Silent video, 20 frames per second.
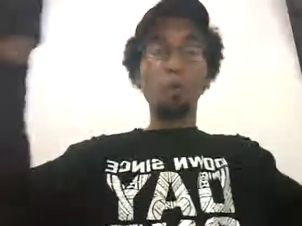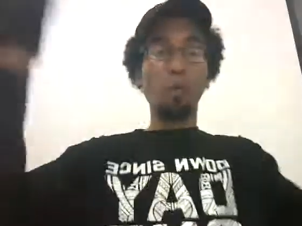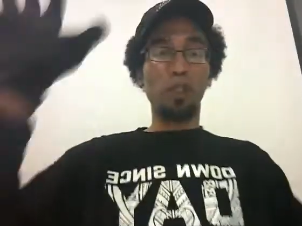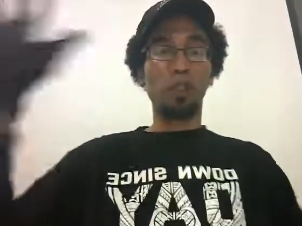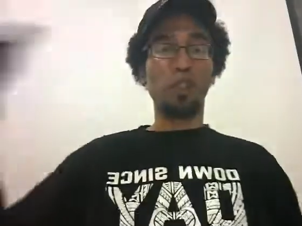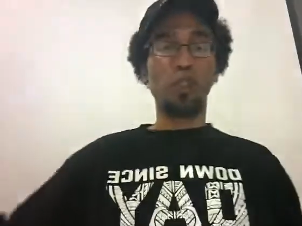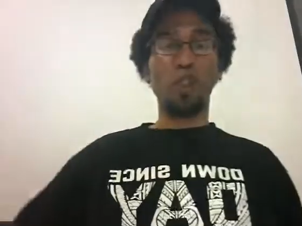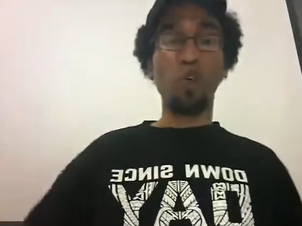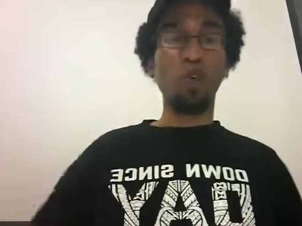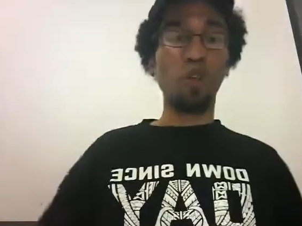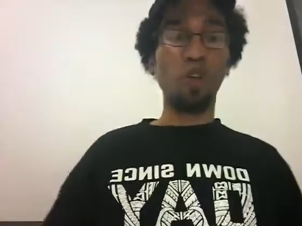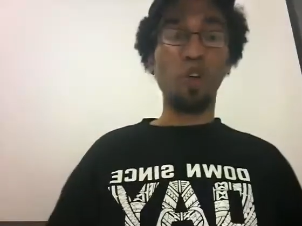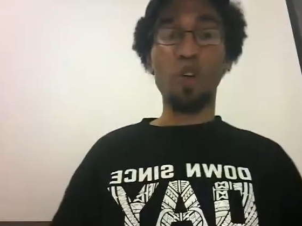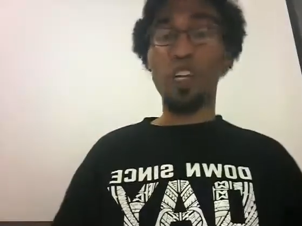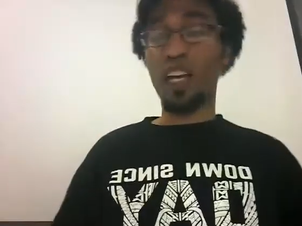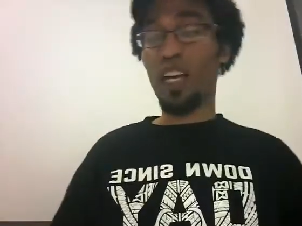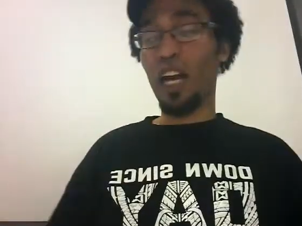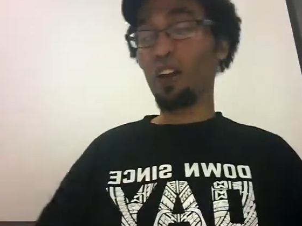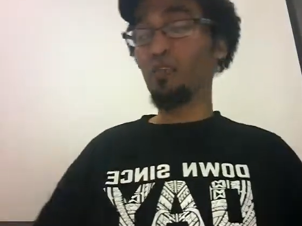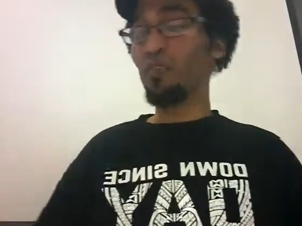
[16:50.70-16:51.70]
much going on.
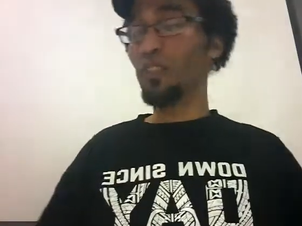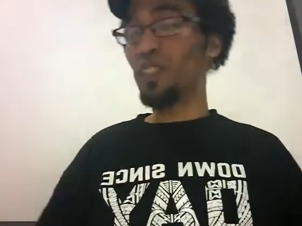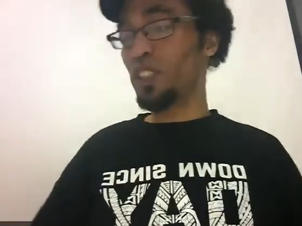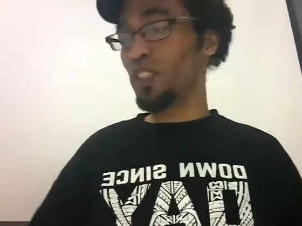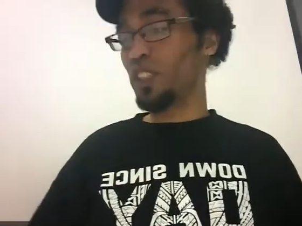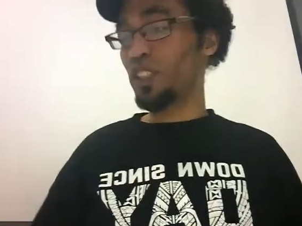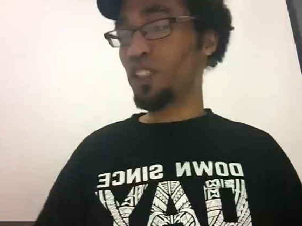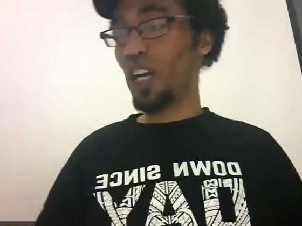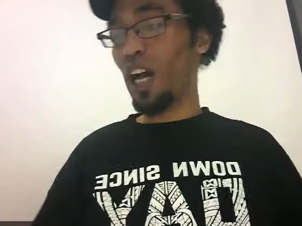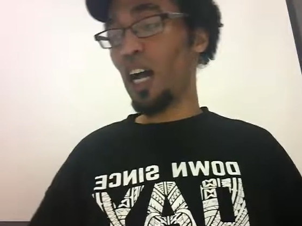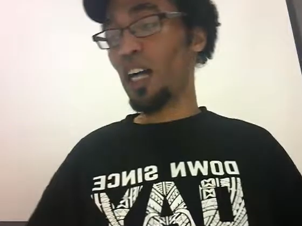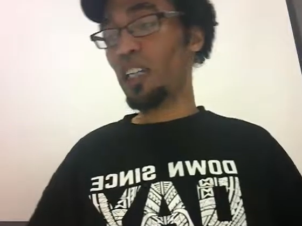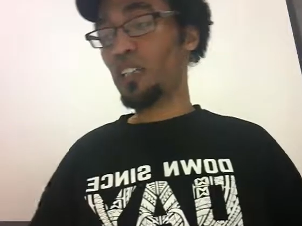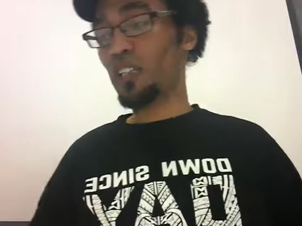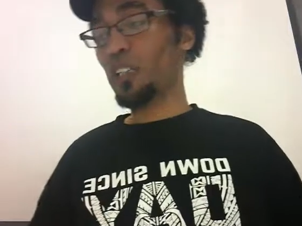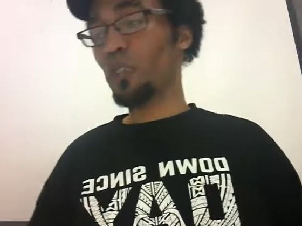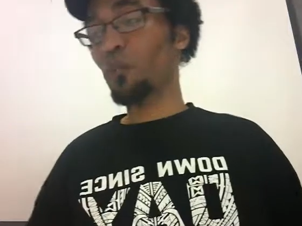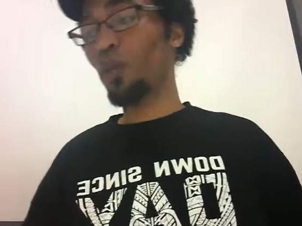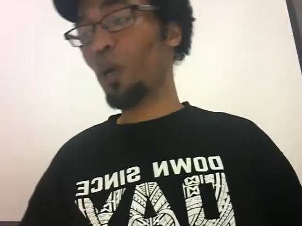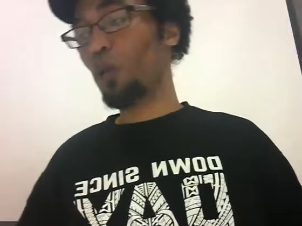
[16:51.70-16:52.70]
Like I really couldn't tell
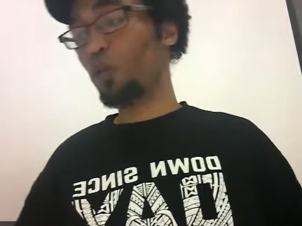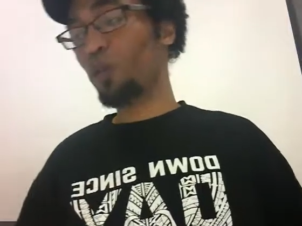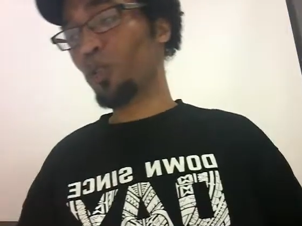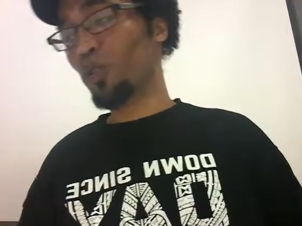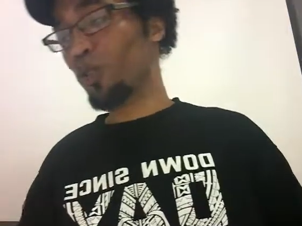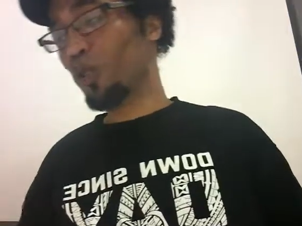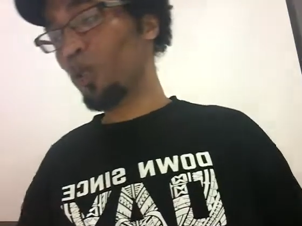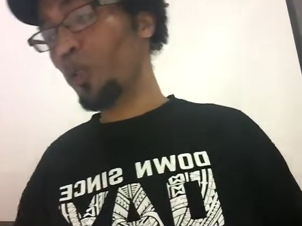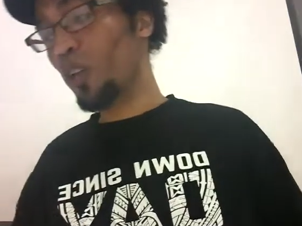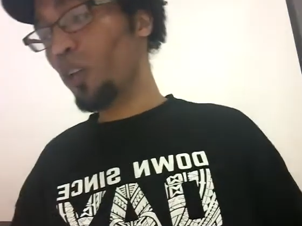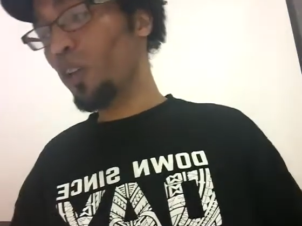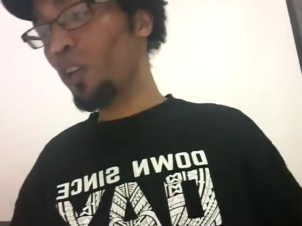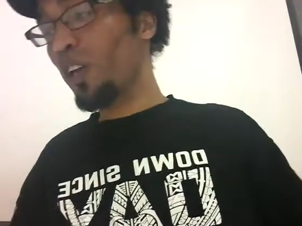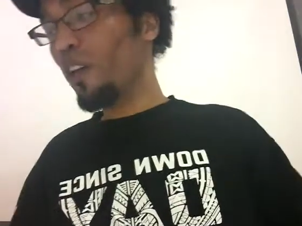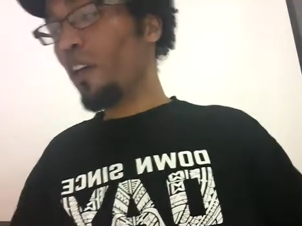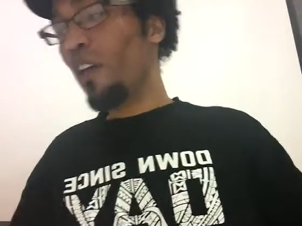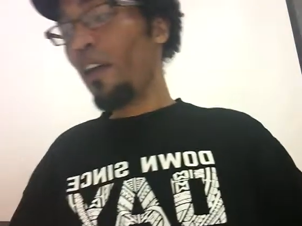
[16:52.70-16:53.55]
honestly what was going on.